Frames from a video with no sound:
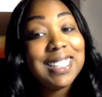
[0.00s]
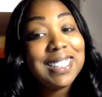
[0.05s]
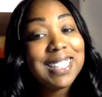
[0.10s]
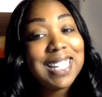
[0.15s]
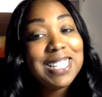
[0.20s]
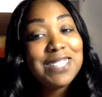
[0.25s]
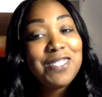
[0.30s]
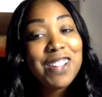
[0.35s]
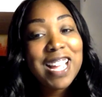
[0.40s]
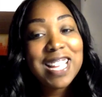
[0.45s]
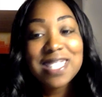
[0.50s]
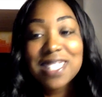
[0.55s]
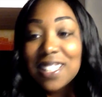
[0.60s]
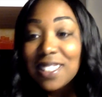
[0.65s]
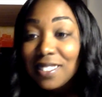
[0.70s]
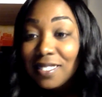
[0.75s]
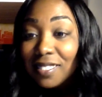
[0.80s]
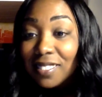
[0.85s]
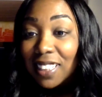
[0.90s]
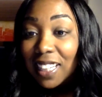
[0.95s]
Thanks for
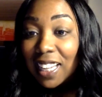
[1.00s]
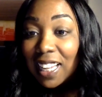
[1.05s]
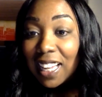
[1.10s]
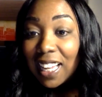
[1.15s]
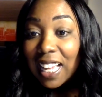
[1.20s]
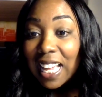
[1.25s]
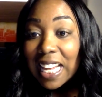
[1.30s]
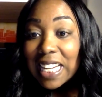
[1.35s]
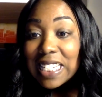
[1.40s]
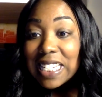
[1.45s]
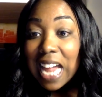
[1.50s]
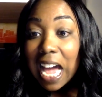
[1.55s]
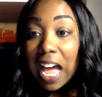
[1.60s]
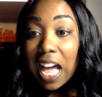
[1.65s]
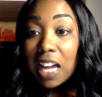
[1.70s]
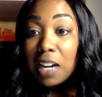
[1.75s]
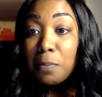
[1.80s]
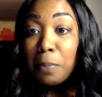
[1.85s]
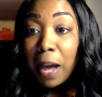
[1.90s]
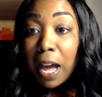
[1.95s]
asking.
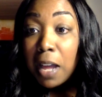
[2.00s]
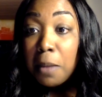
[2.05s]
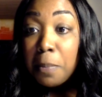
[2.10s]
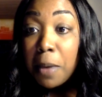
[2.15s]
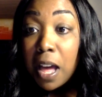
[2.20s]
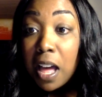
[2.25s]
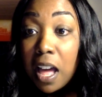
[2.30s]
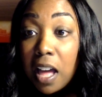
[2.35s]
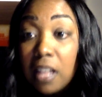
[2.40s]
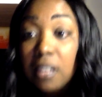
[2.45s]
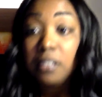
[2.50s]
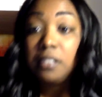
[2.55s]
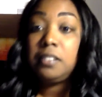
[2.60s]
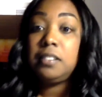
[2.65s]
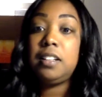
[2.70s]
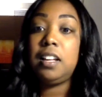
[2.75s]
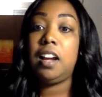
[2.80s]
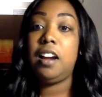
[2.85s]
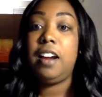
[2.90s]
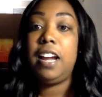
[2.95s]
Don Piper.
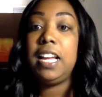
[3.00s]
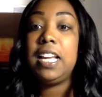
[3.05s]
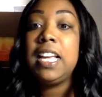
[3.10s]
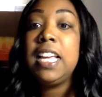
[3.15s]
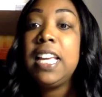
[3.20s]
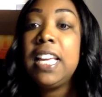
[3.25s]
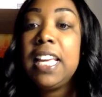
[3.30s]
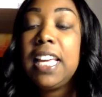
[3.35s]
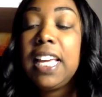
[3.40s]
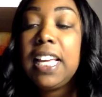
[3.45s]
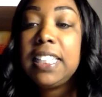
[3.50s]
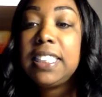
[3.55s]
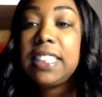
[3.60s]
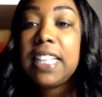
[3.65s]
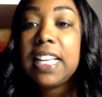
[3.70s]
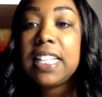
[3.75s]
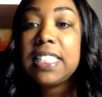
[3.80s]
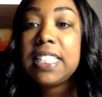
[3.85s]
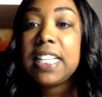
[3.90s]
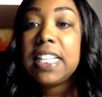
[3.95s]
All right. He
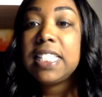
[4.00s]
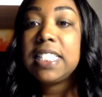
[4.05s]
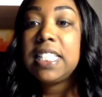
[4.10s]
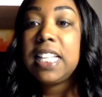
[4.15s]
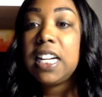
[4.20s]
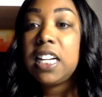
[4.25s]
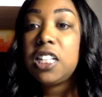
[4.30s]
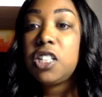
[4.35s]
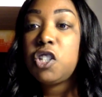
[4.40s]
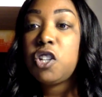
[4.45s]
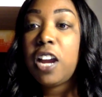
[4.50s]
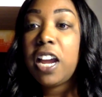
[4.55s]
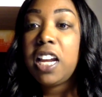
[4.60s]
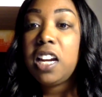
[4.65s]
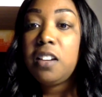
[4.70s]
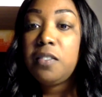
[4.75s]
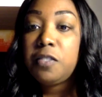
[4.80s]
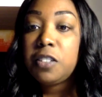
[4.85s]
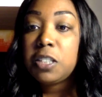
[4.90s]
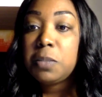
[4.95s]
says, is there
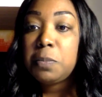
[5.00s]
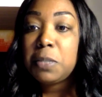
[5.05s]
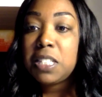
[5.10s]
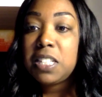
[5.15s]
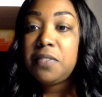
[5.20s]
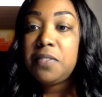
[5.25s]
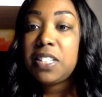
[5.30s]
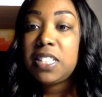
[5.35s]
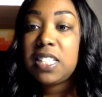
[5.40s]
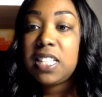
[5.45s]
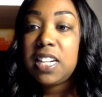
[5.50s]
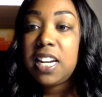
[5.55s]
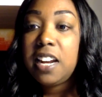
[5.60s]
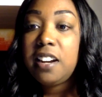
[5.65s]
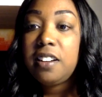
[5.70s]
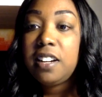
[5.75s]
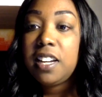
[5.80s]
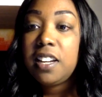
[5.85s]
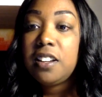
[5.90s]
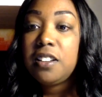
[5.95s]
training for specific
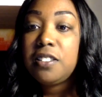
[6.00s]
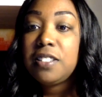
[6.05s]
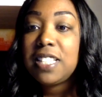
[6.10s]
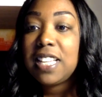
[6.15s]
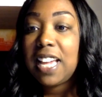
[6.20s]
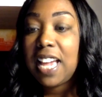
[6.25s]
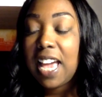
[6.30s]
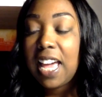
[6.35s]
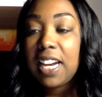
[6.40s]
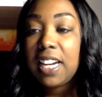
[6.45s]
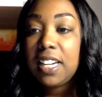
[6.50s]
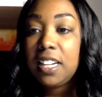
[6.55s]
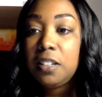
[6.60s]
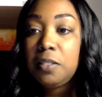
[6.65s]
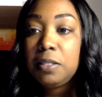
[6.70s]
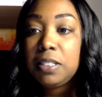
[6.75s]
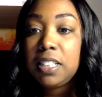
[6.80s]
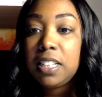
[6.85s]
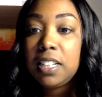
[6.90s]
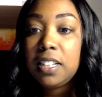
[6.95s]
scenarios and how to
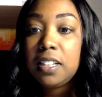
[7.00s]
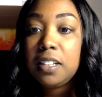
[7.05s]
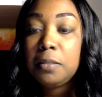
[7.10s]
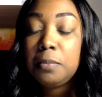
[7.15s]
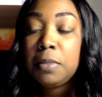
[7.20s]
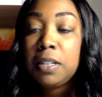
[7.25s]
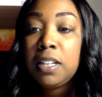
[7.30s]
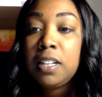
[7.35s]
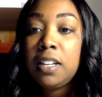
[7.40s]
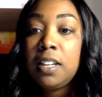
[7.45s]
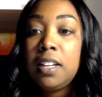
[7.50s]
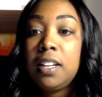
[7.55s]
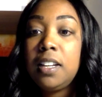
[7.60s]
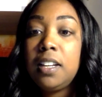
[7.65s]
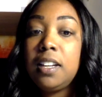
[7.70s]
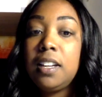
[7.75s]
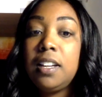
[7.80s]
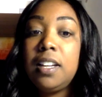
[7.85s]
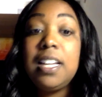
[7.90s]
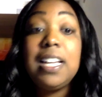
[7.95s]
deal with them?
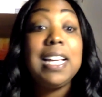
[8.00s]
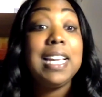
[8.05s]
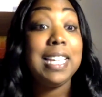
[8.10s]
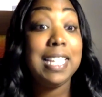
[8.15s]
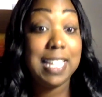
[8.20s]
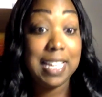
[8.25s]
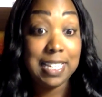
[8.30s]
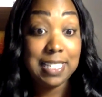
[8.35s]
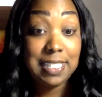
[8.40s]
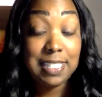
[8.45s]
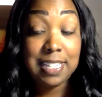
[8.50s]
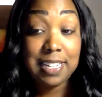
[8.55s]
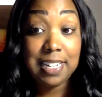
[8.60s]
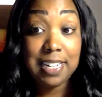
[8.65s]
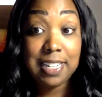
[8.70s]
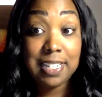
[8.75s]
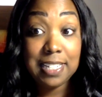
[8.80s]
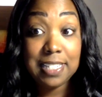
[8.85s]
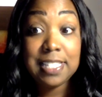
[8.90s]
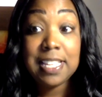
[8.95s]
Yes, there
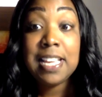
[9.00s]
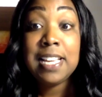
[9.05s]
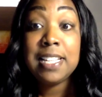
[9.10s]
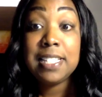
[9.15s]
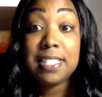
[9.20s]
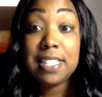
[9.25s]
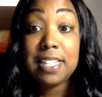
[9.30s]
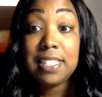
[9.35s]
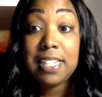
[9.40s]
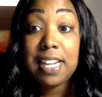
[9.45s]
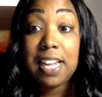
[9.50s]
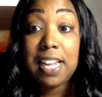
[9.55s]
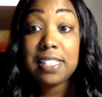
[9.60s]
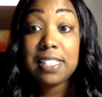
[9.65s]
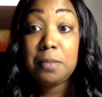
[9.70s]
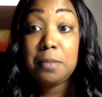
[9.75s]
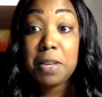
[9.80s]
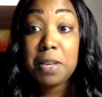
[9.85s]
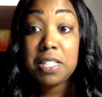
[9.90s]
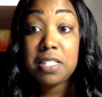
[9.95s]
is, such as
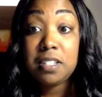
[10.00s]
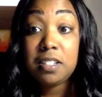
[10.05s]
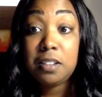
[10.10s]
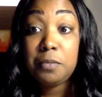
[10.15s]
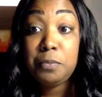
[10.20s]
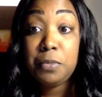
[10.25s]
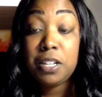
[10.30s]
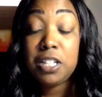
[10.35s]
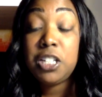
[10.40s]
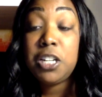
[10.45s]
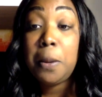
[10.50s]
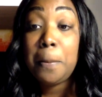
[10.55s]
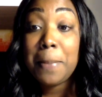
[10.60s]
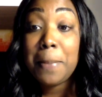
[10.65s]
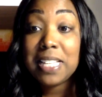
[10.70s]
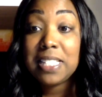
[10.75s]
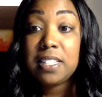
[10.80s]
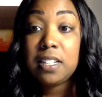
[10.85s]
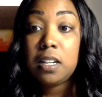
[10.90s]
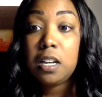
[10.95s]

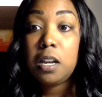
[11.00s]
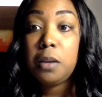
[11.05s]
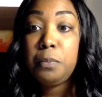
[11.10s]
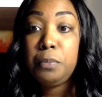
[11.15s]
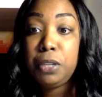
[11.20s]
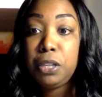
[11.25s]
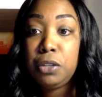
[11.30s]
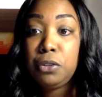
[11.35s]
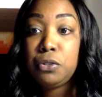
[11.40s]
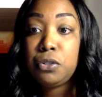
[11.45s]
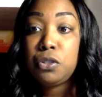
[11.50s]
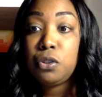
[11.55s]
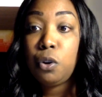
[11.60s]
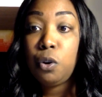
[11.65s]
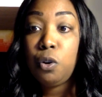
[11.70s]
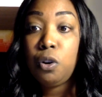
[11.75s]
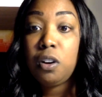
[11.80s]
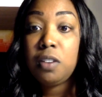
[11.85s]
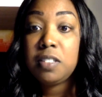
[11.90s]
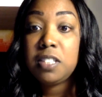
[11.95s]
domestic abuse,
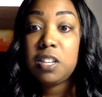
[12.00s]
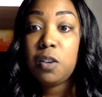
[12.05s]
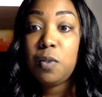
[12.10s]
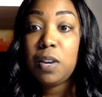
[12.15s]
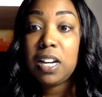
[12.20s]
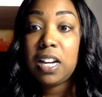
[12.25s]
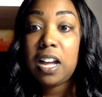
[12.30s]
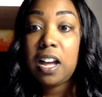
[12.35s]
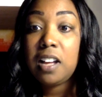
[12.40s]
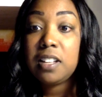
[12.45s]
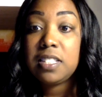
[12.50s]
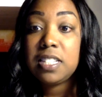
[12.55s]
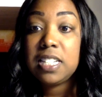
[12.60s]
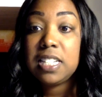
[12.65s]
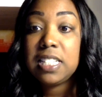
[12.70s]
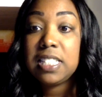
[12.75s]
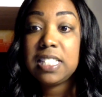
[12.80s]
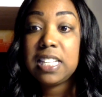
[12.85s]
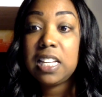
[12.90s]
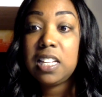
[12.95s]
or someone calls
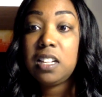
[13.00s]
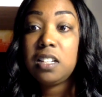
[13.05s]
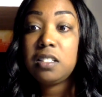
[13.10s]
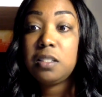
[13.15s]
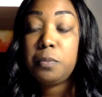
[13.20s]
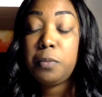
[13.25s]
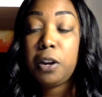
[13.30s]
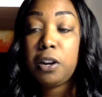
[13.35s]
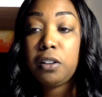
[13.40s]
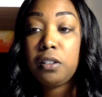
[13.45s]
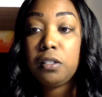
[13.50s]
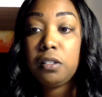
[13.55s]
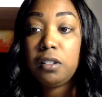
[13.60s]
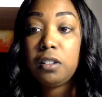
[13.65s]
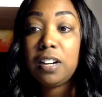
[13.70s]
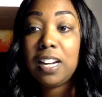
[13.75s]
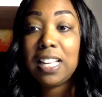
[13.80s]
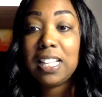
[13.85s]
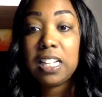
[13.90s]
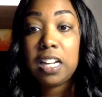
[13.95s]
in saying there's a
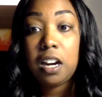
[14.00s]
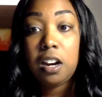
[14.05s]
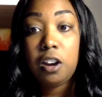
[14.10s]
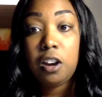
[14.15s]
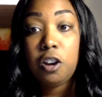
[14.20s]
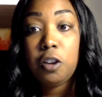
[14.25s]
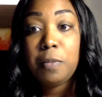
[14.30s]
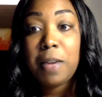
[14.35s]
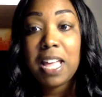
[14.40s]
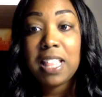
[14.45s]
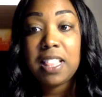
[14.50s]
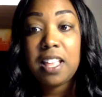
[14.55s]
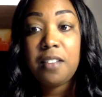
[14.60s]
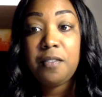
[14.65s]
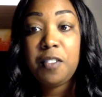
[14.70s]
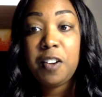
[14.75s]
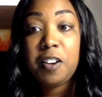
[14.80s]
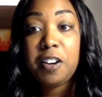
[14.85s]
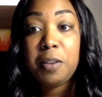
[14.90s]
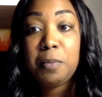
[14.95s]
burglar in their home at that
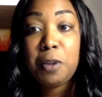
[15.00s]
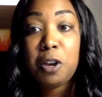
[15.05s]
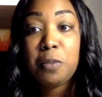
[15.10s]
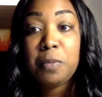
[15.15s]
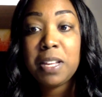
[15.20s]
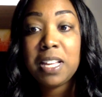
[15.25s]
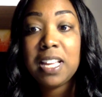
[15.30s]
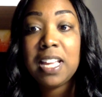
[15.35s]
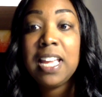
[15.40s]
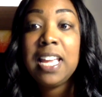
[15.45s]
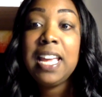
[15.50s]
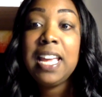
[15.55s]
very moment